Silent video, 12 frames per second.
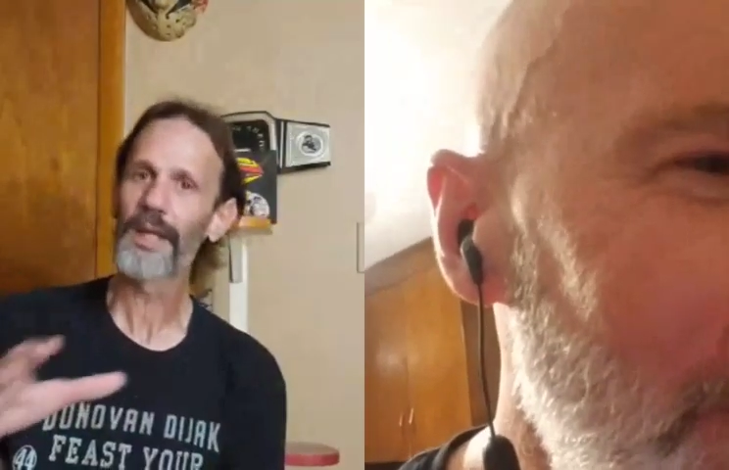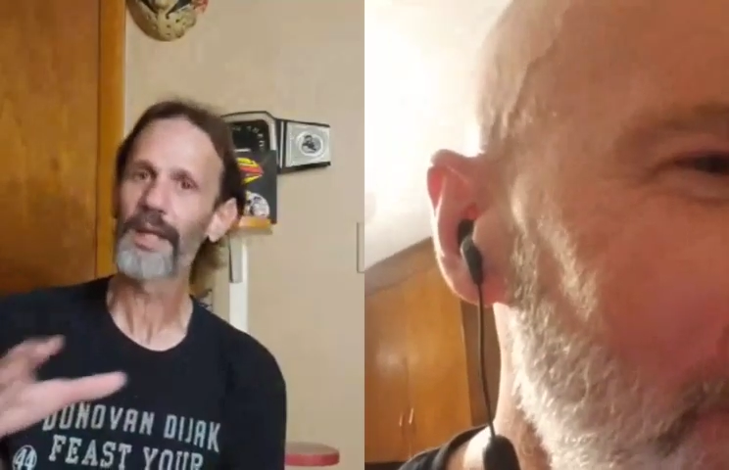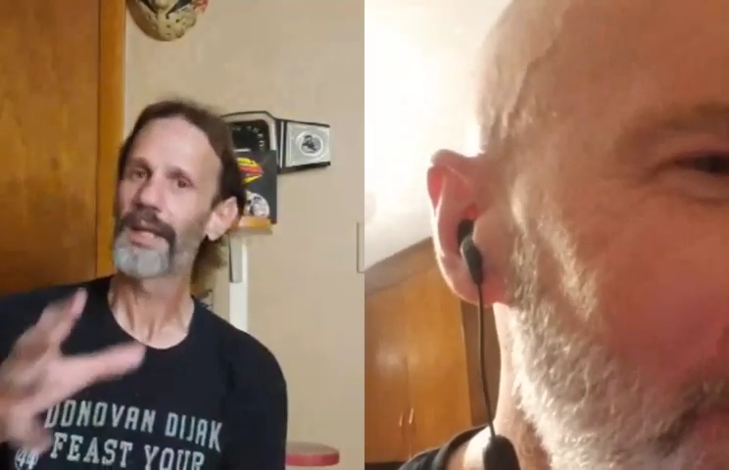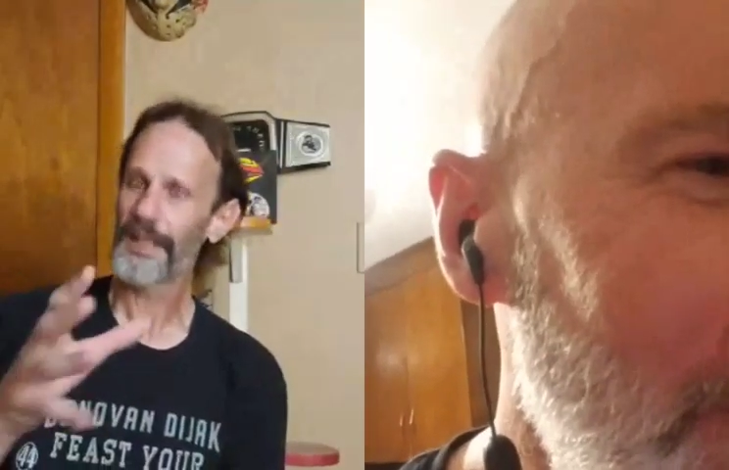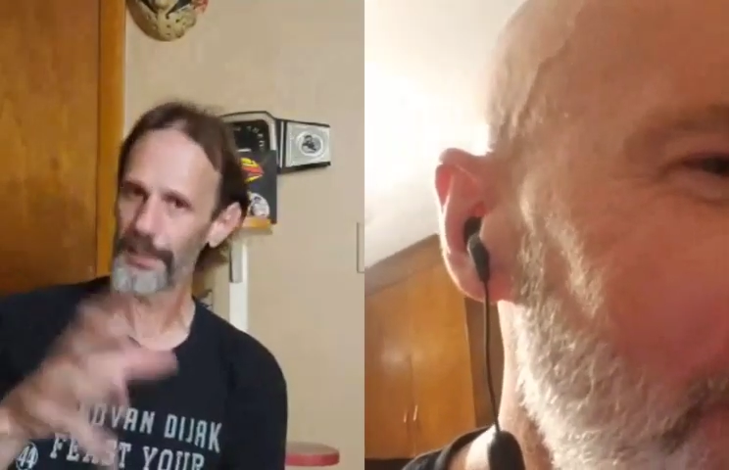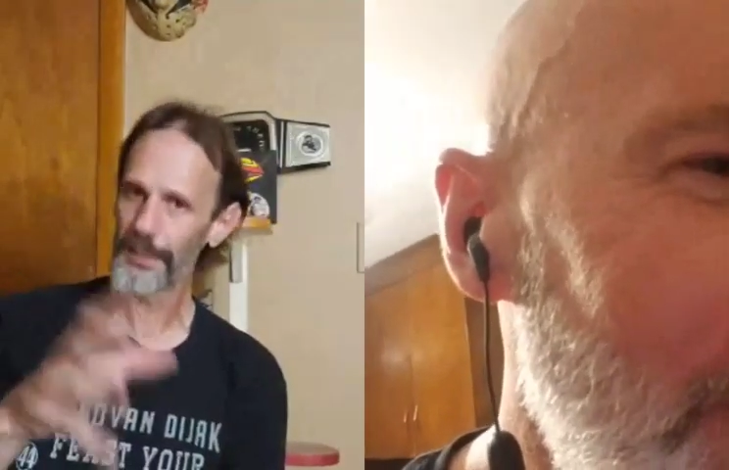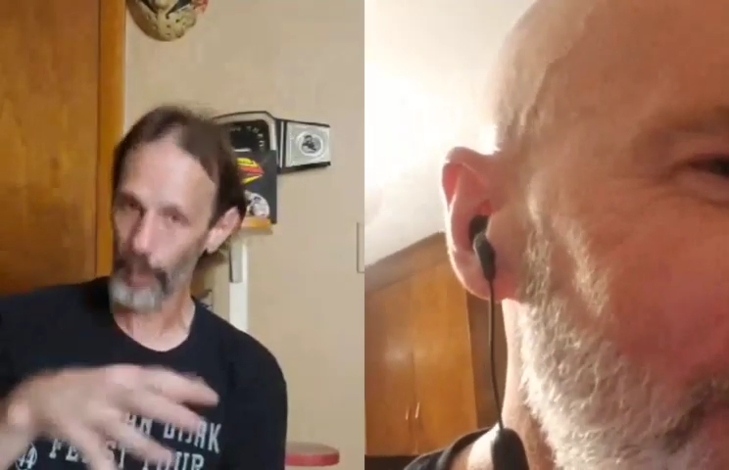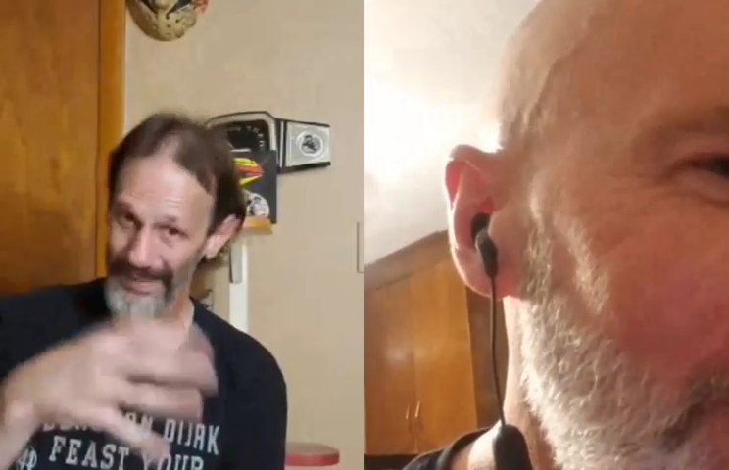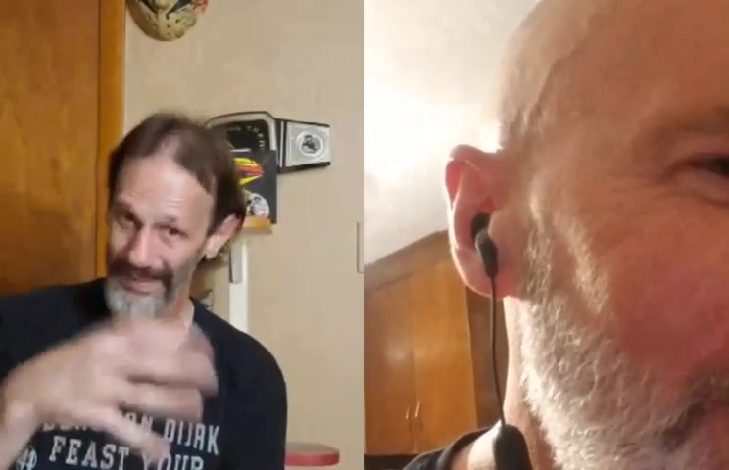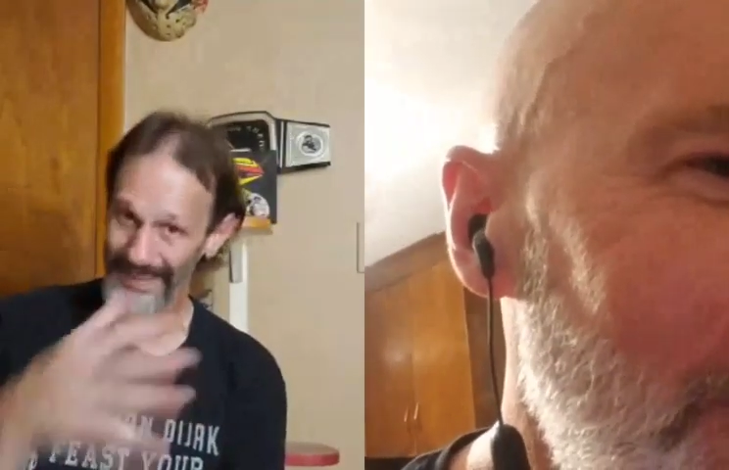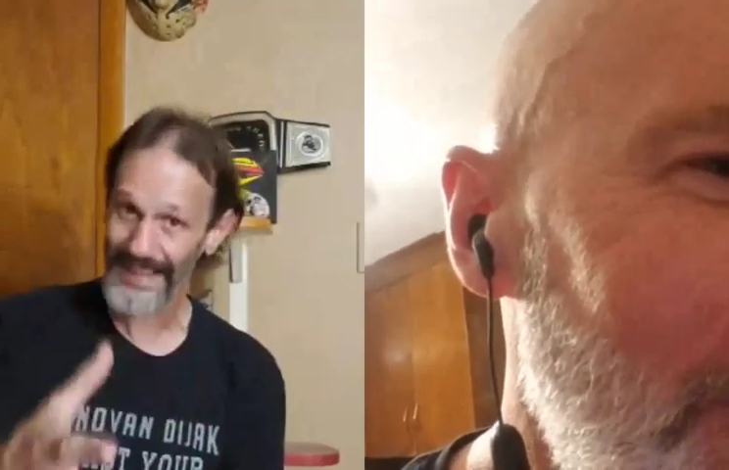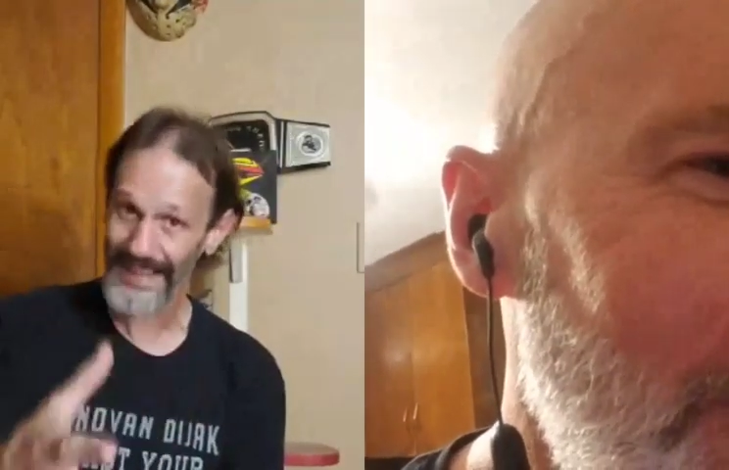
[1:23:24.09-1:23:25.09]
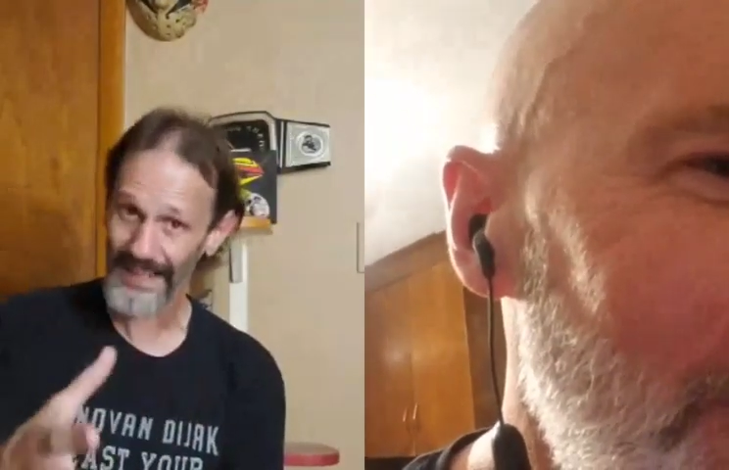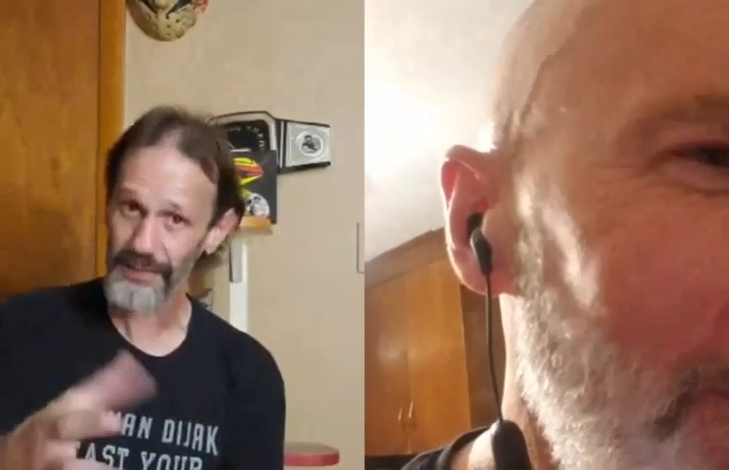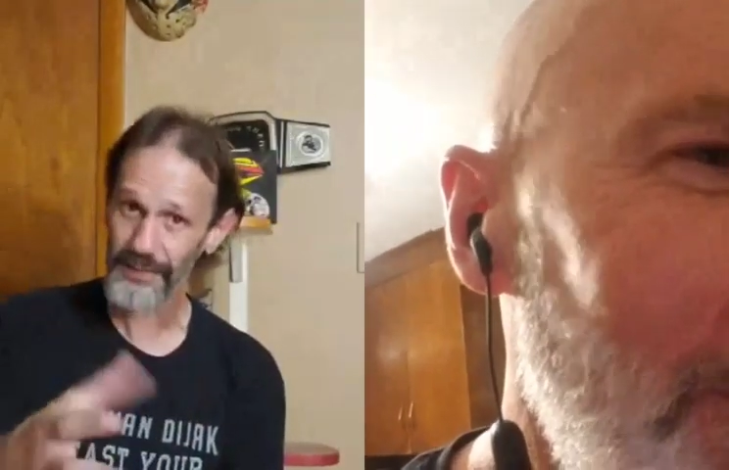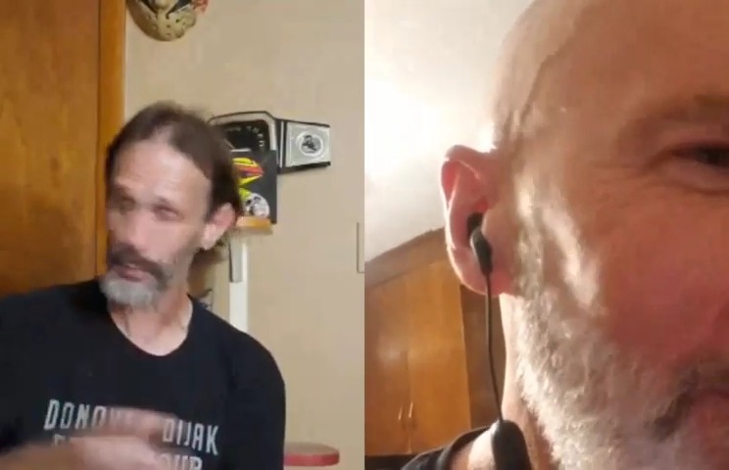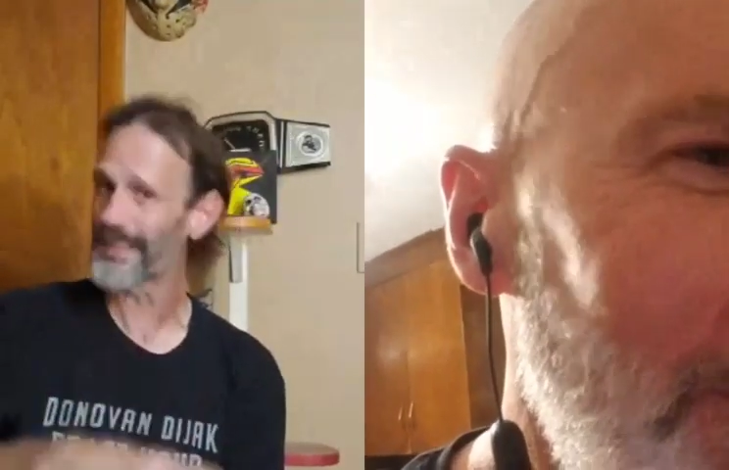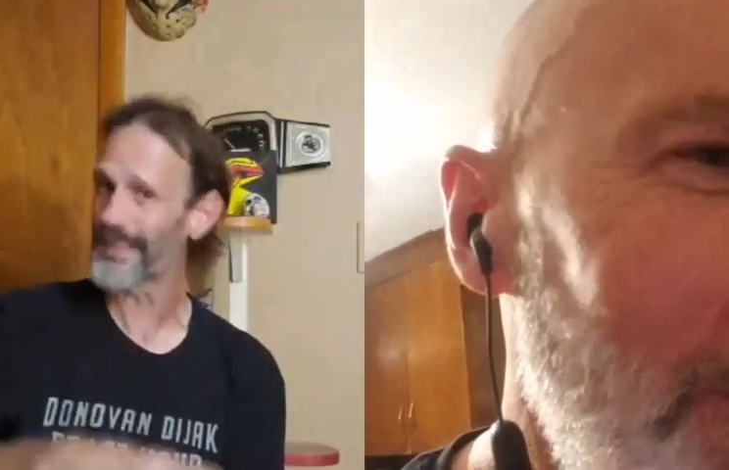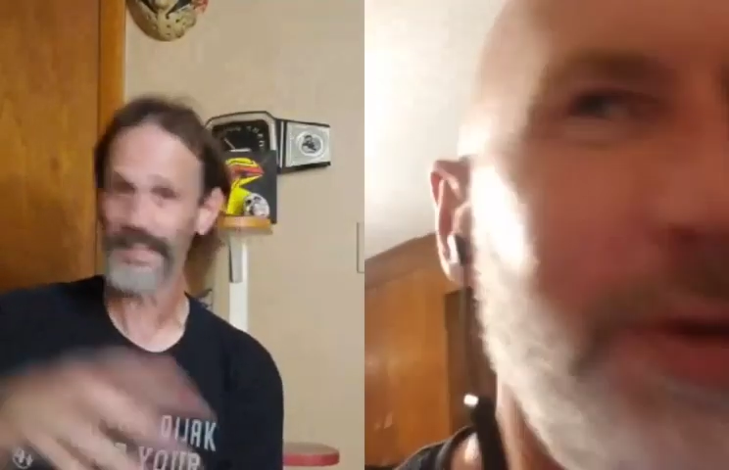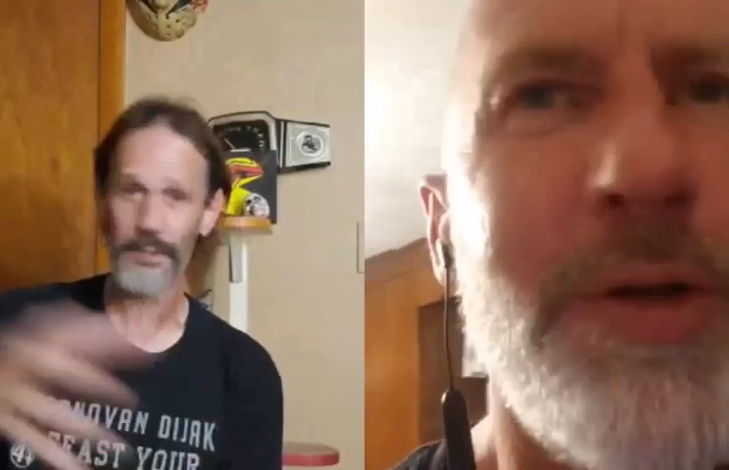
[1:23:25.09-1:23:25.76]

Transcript: he got into it.